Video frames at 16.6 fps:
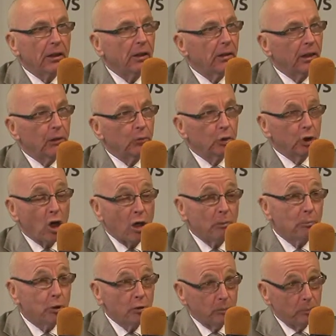They will not
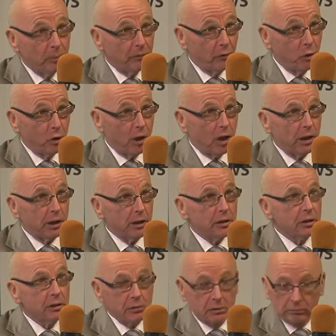move before
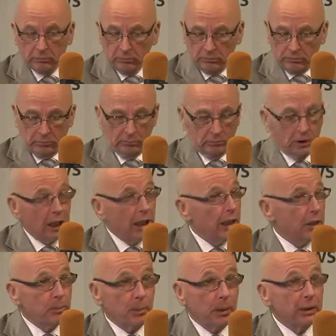August. I
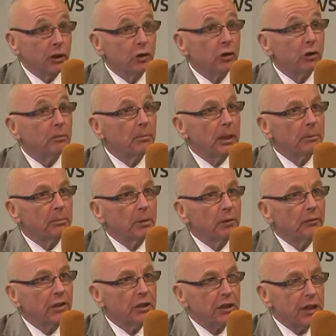explained it to them, made perfect